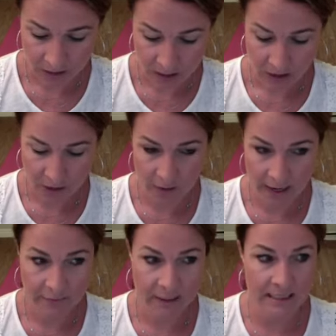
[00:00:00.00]
You know, when
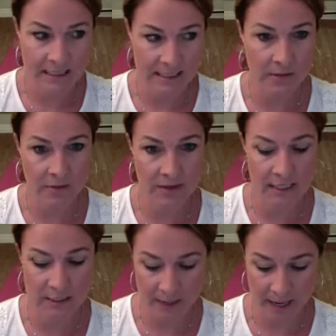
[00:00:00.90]
I'm consistent with
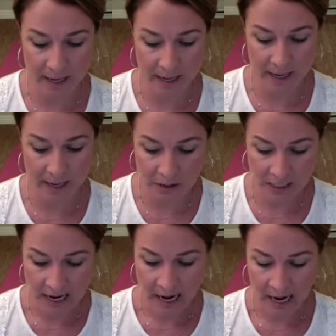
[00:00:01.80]
these behaviors,
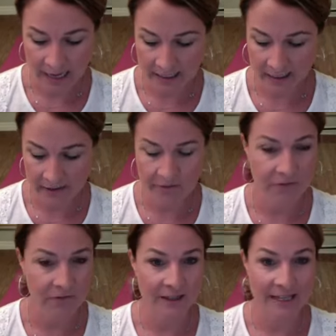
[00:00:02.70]
I can
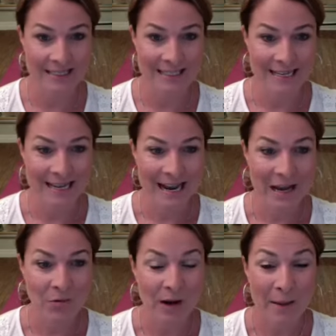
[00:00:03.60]
feel it.
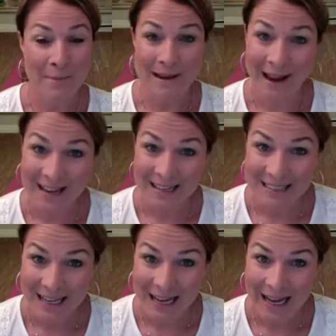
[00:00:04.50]
And when I'm not,
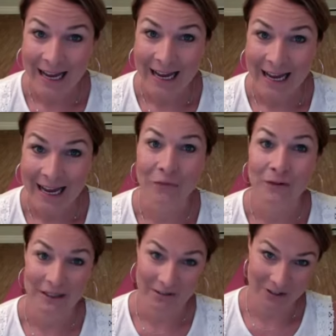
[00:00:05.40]
I
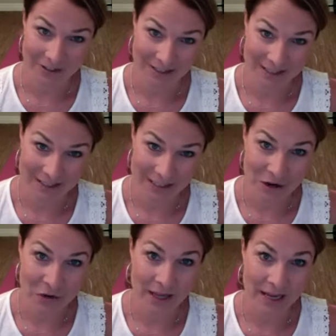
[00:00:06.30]
really feel it.
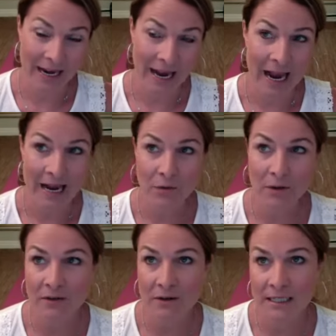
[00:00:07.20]
So like, I
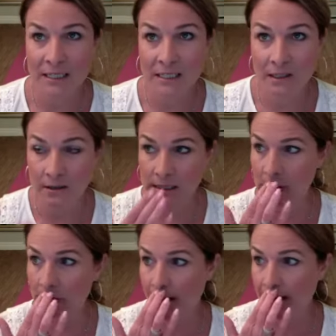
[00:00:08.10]
wouldn't necessarily,
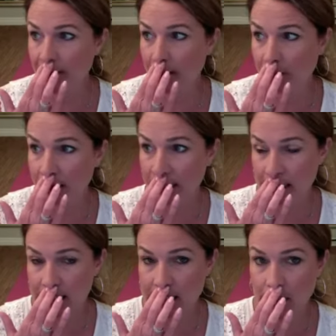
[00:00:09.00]
so if I'm not really
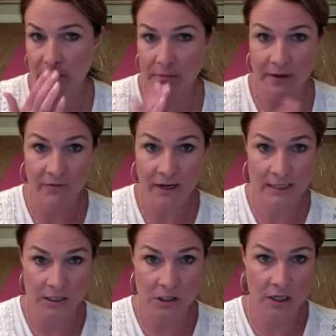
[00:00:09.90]
consistent with my finds
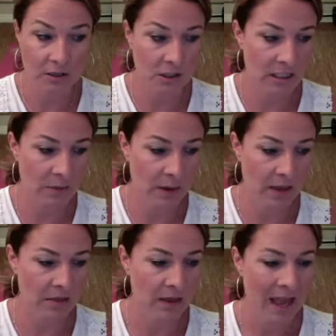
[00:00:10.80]
and shares this
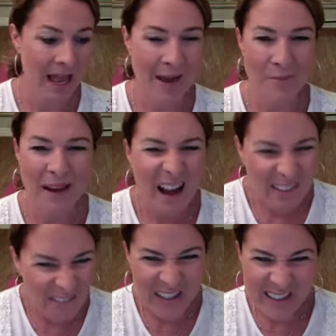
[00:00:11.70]
month, I may
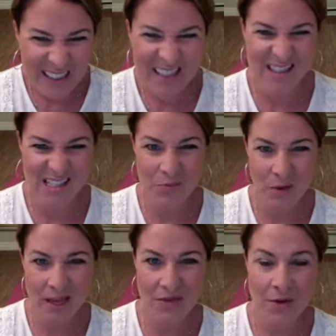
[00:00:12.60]
not feel it this
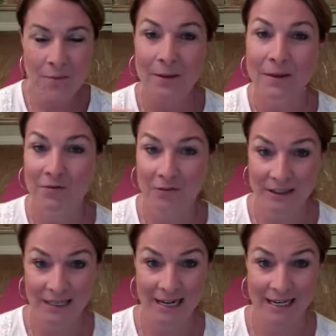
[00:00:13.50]
month, but I'm going to feel
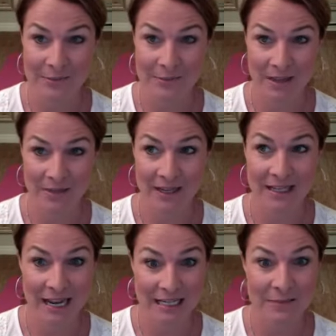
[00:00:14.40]
it next month.
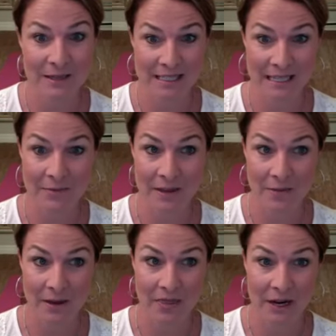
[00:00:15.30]
Like, next month's going to be the
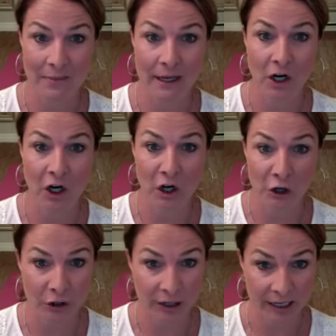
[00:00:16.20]
month that I'm like
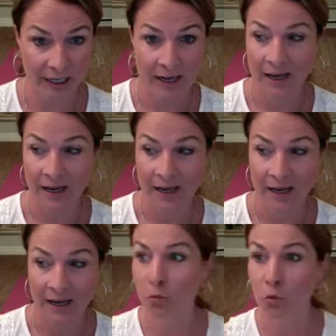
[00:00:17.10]
hurting, and
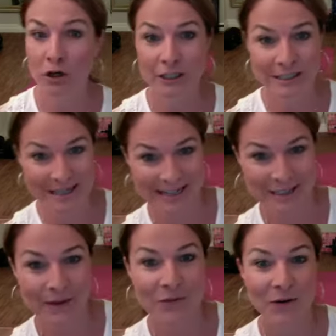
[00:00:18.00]
then worse the next
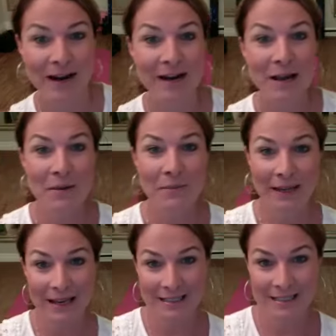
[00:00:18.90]
month, right?
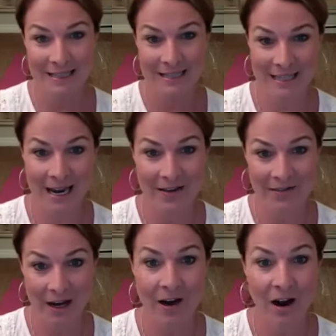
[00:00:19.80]
Because it's kind of
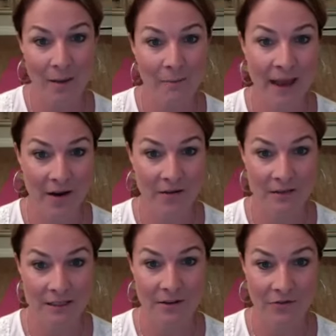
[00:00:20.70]
that
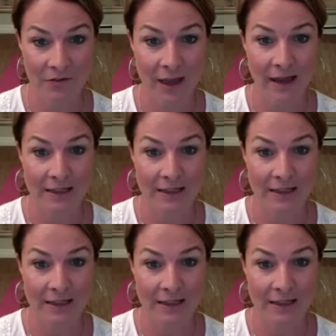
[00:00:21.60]
compound effect.